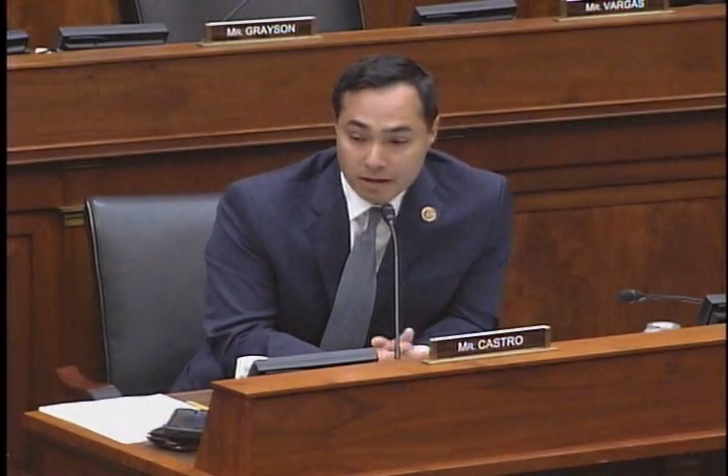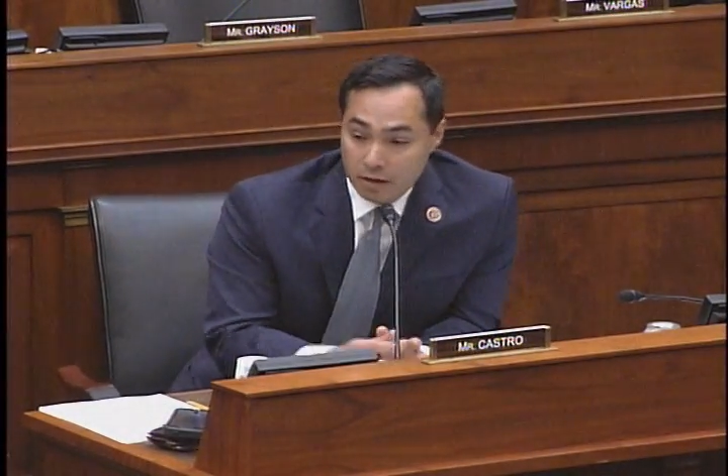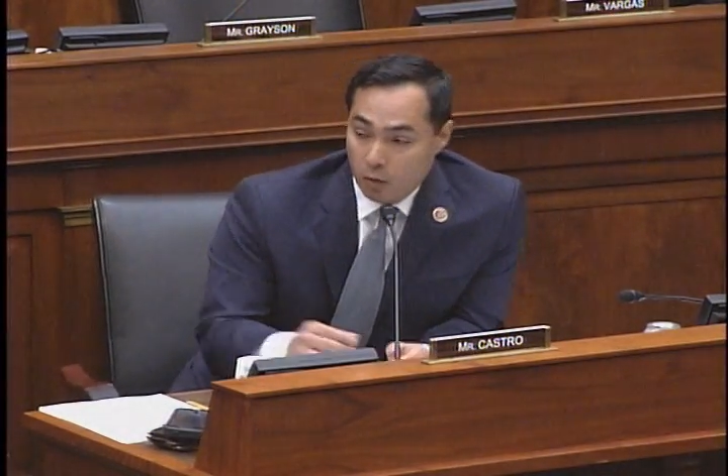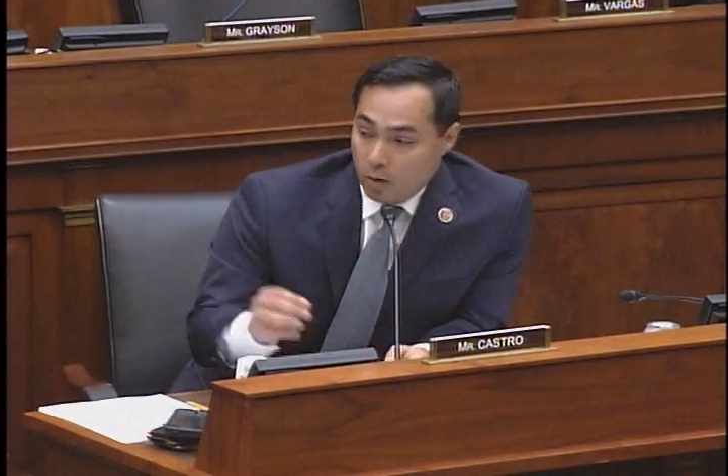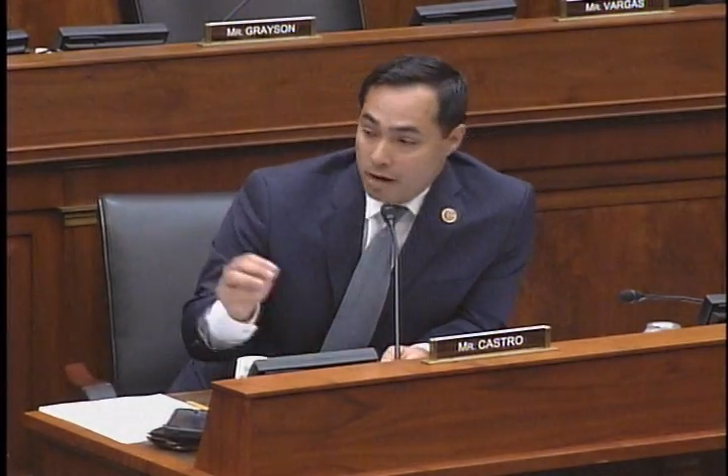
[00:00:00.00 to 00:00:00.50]

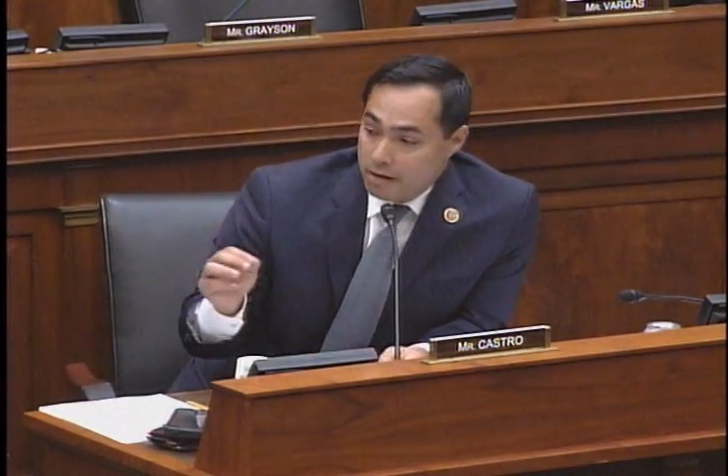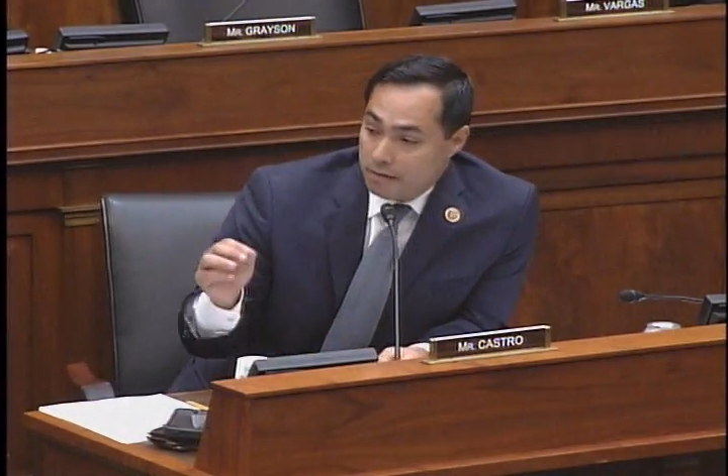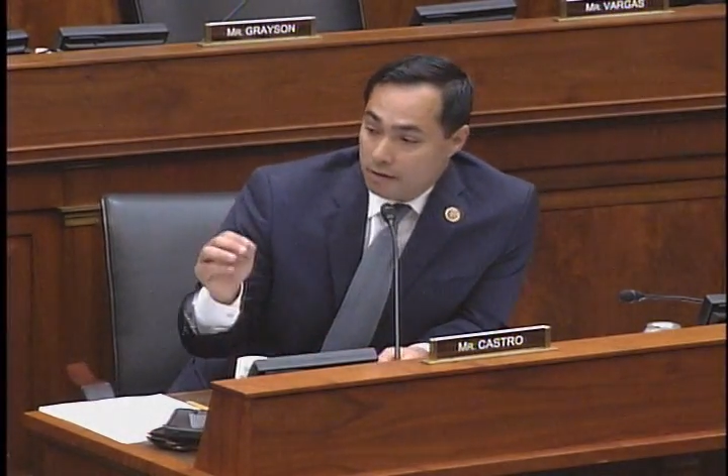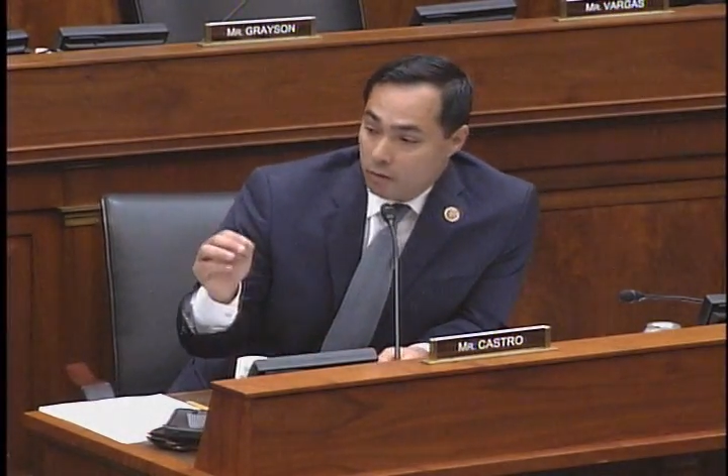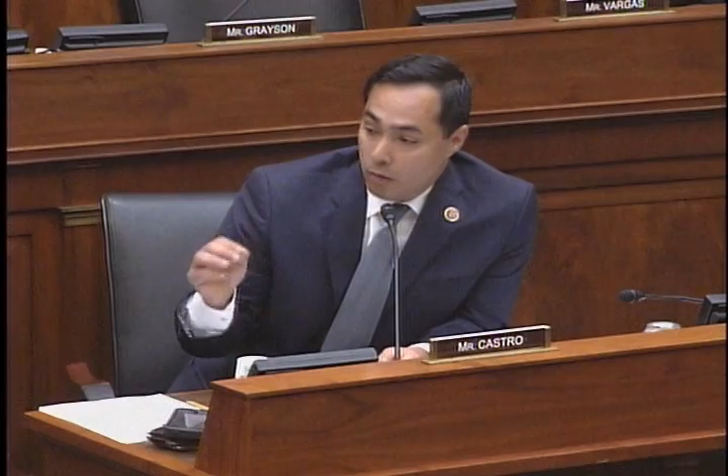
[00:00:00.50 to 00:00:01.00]
The
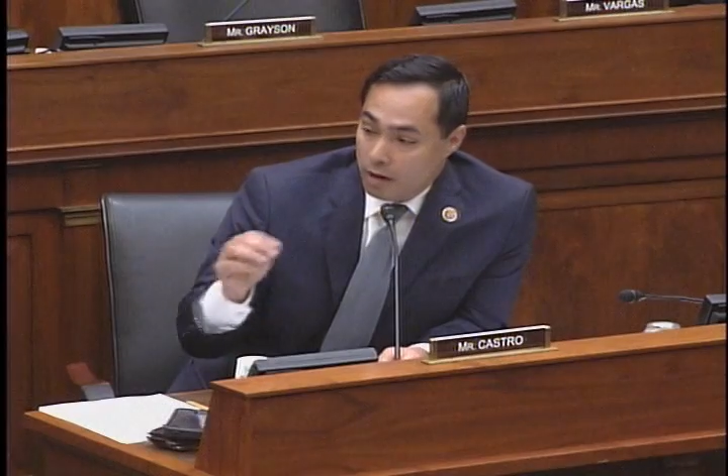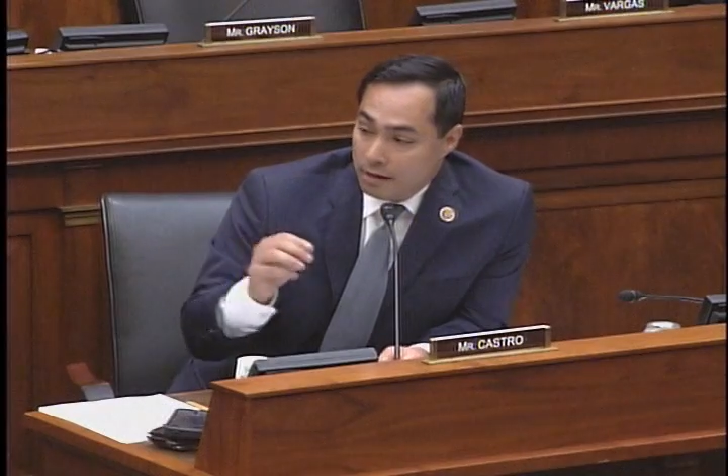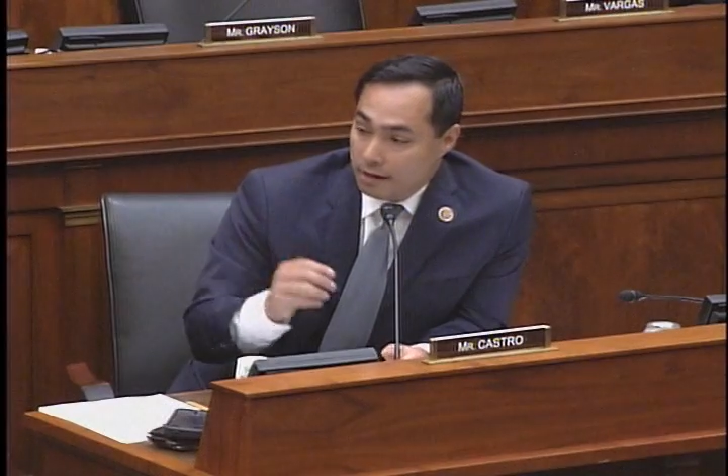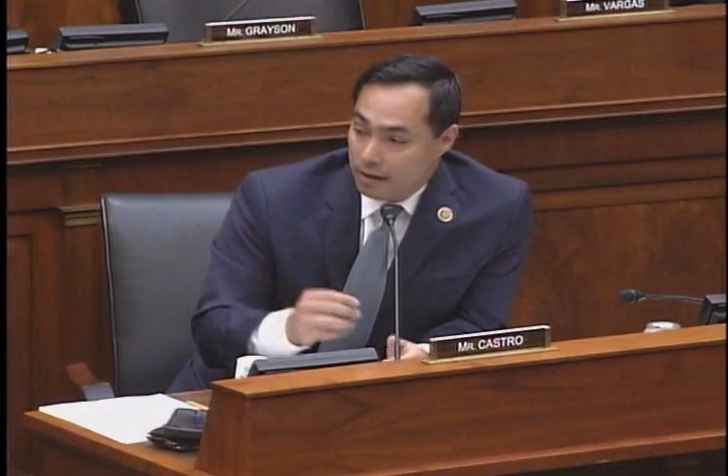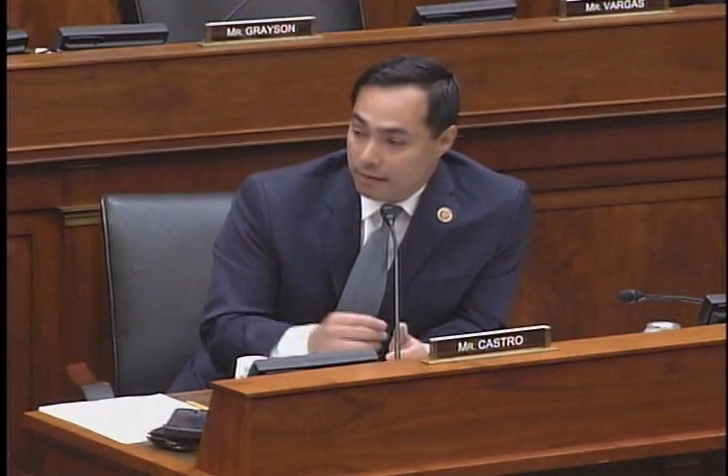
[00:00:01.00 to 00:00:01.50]

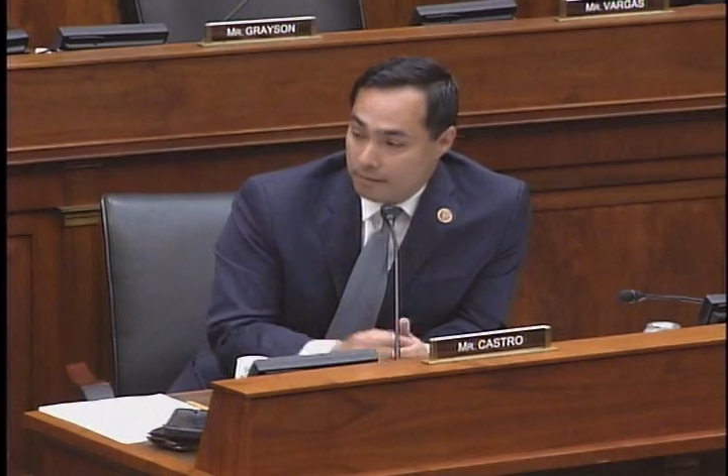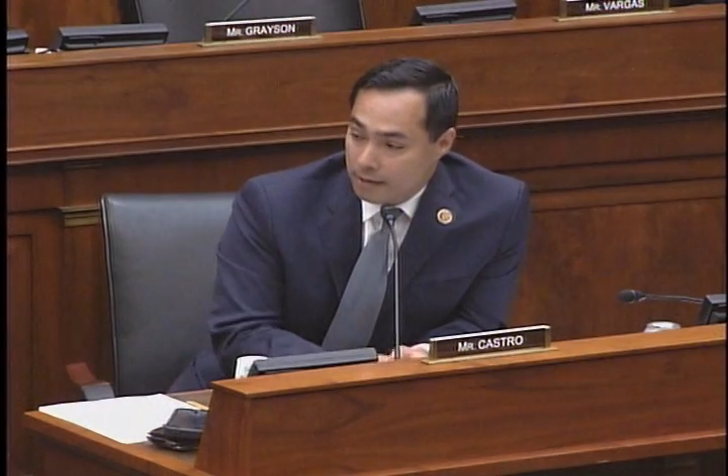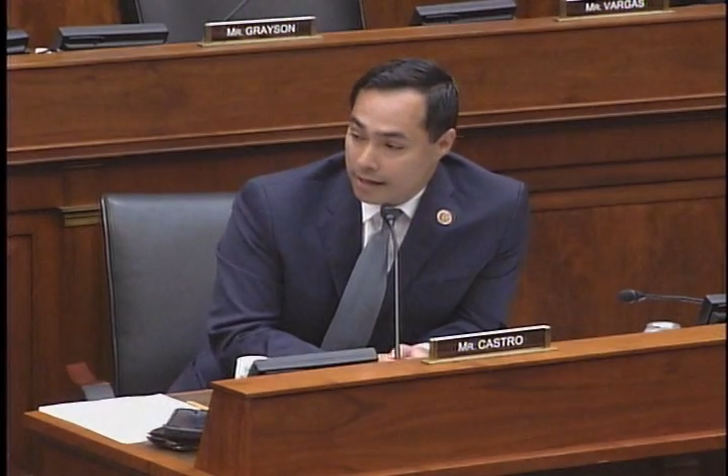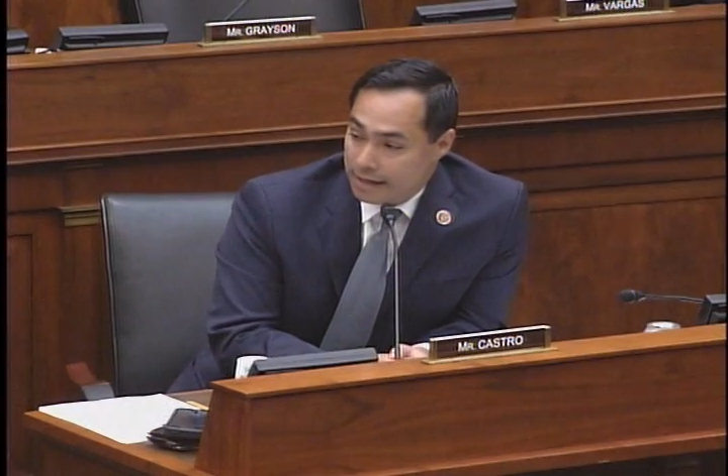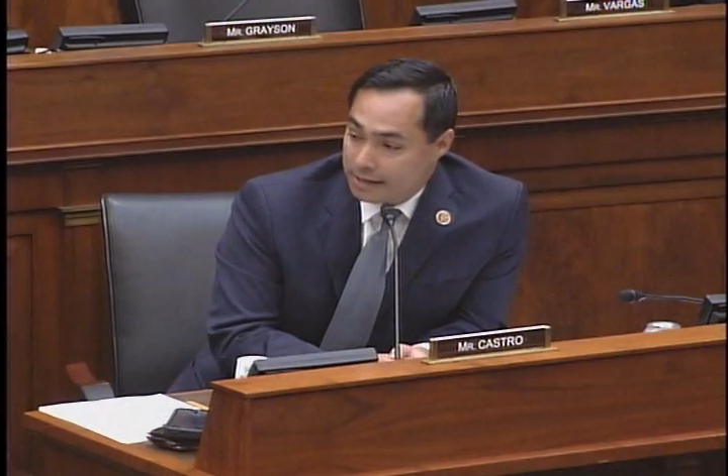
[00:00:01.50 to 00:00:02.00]
one
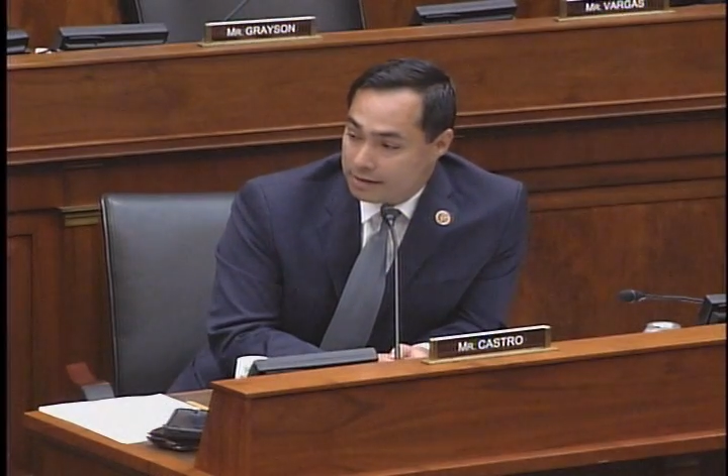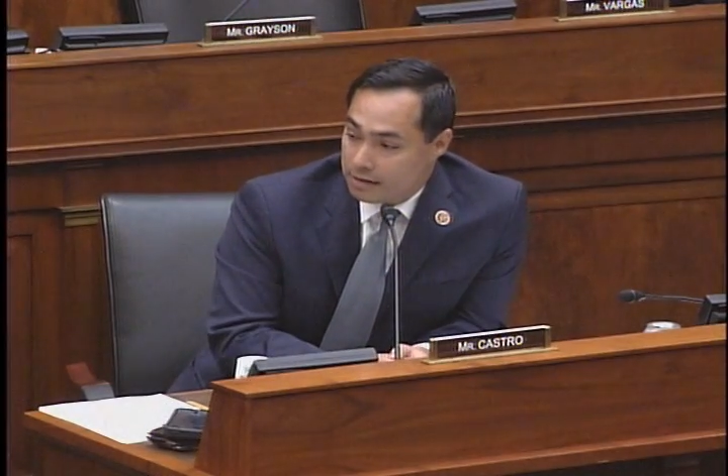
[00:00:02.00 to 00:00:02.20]
I guess,